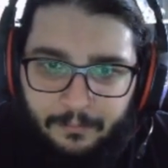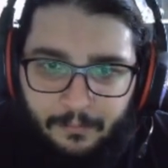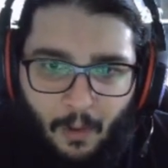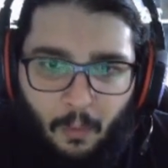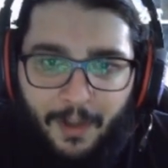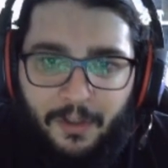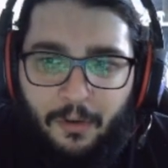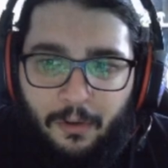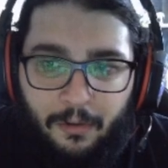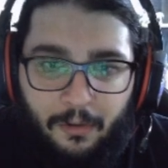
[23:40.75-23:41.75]
what you
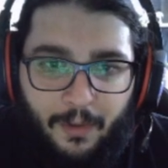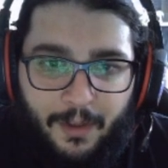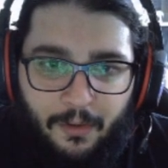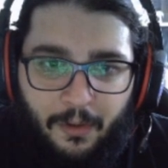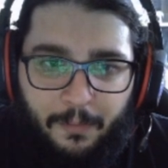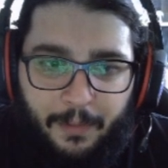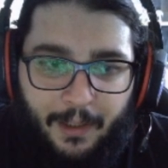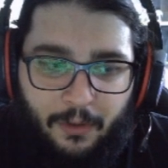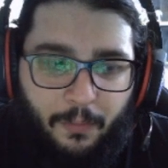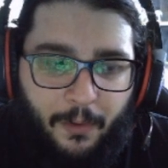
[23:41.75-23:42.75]
could do is you could play
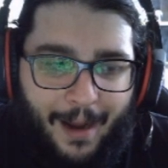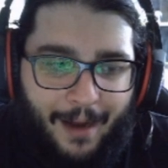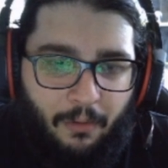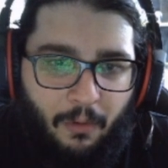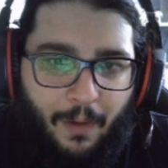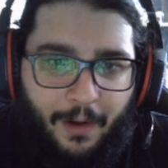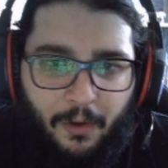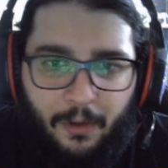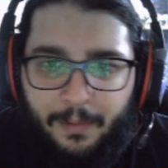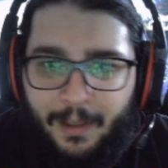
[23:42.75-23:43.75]
a super aggro one.
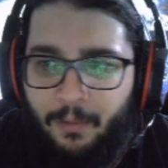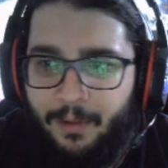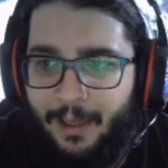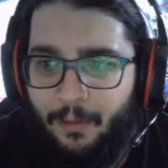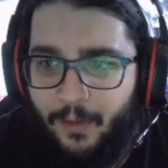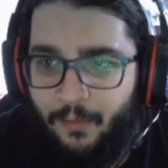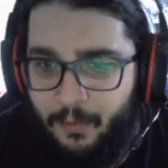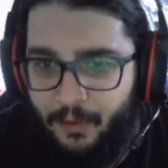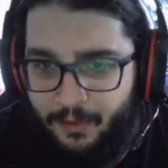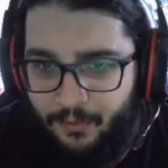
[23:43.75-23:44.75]
You could play with like
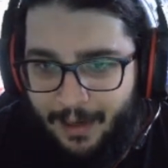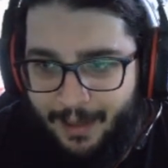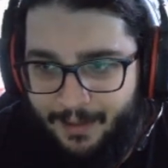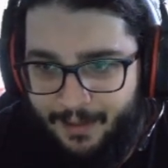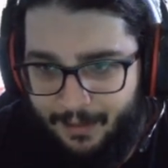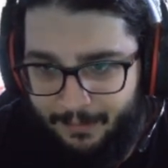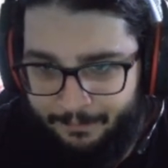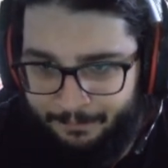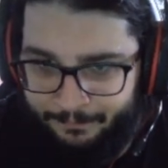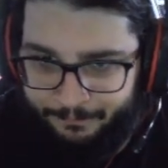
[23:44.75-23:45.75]
Retribution Strikes,
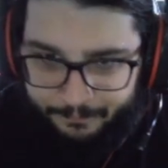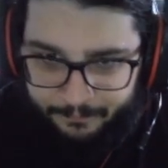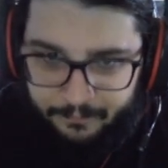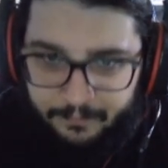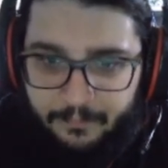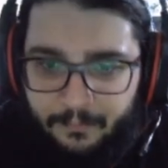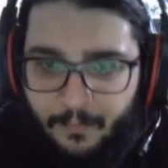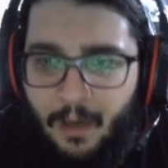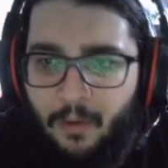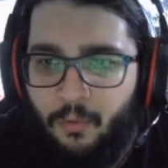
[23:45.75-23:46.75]

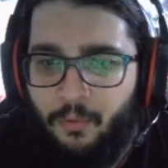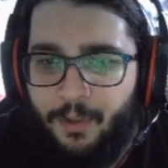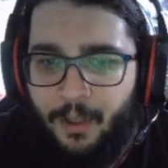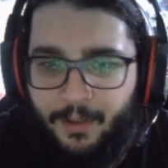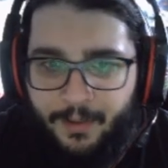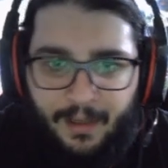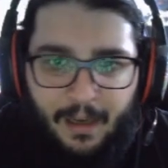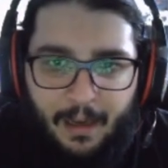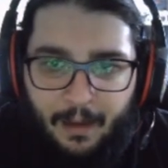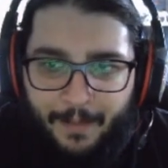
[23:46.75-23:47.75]
Cruisers,
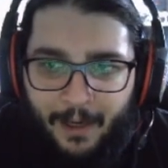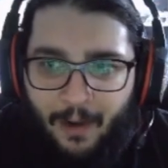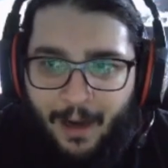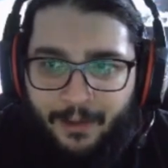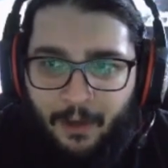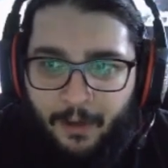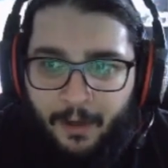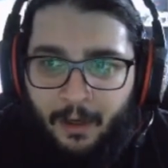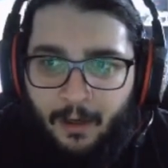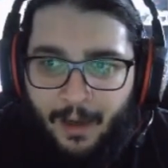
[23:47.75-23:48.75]
Macrack's
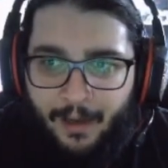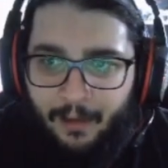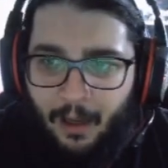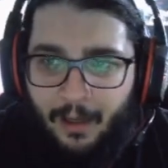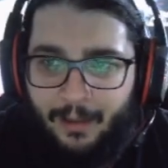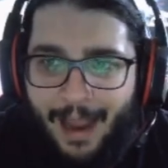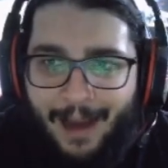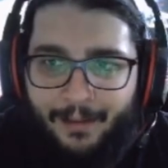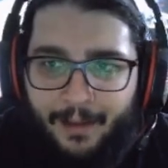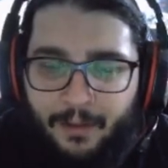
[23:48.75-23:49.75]
Honor, a lot of
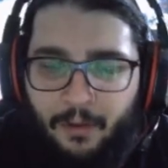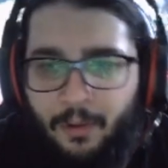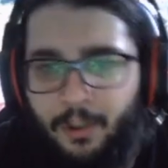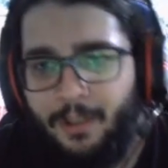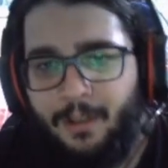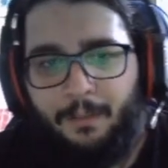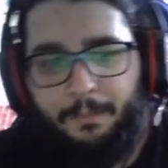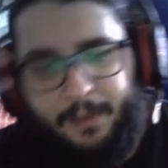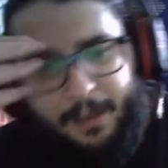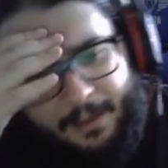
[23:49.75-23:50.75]
tactics. You could just
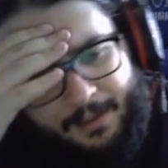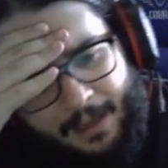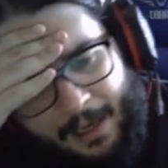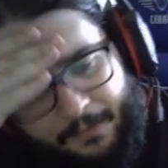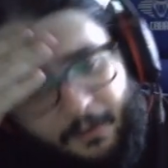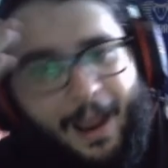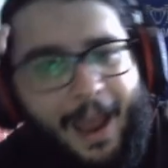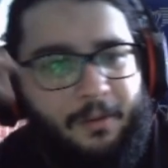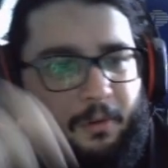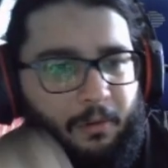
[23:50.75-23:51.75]
play this guy for
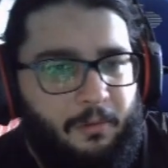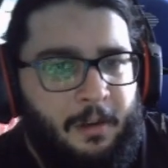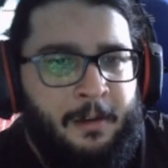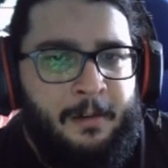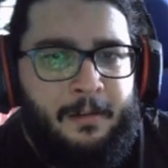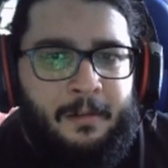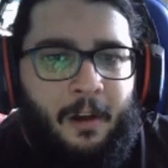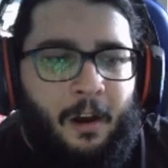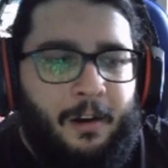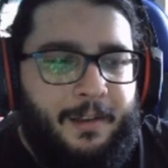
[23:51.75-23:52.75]
aggro,
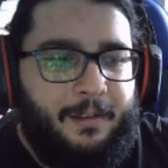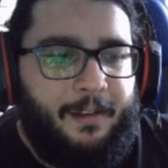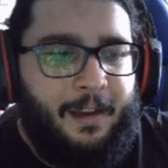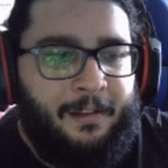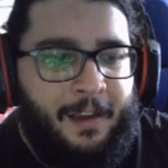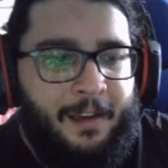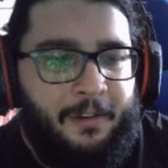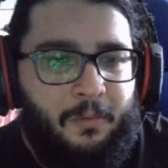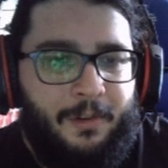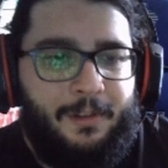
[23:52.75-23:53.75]
honestly. And then
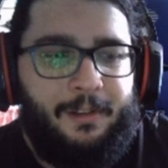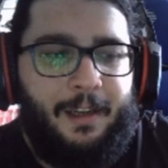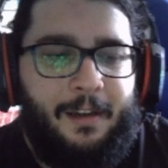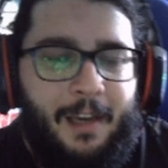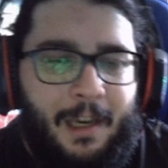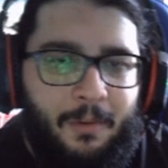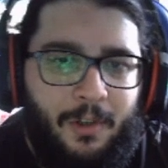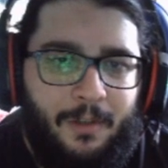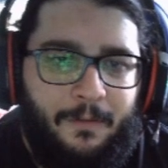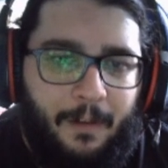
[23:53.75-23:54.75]
towards the late game, you
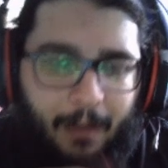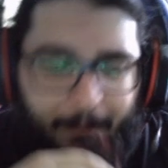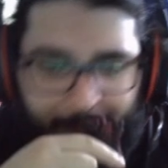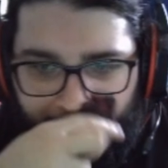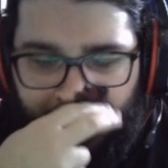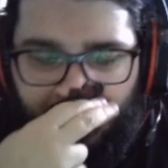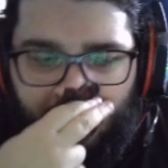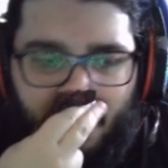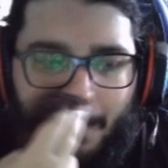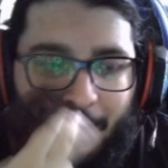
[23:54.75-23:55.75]
just fill up the enemy
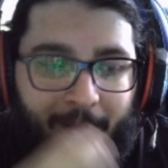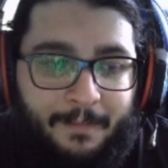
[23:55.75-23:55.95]
board